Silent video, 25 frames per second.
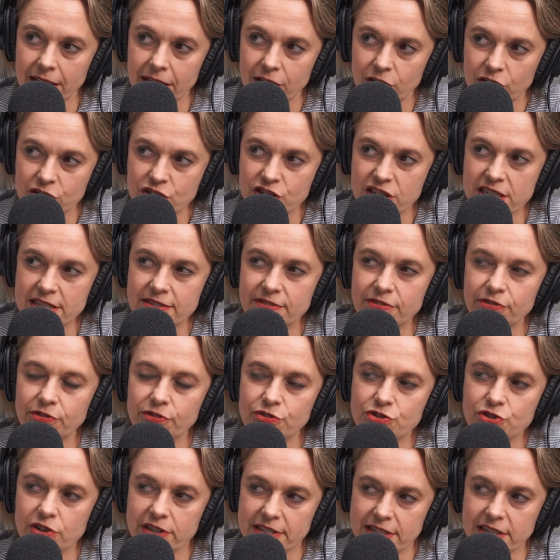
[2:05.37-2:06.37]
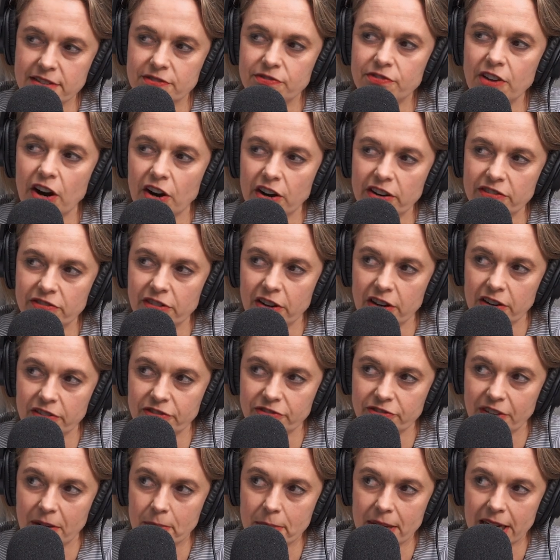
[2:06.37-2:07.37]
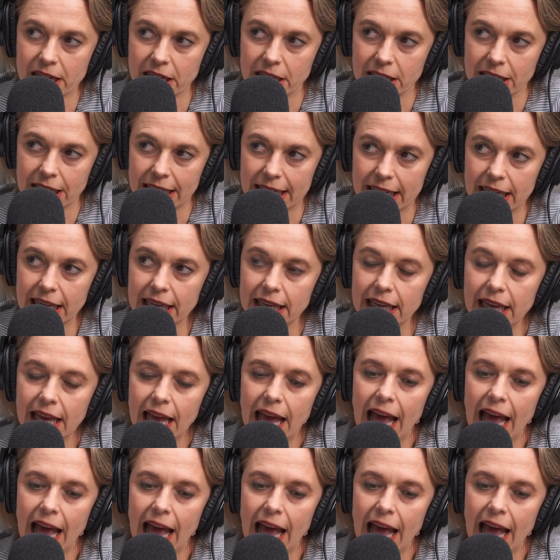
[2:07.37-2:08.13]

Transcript: because she dresses very, very femininely,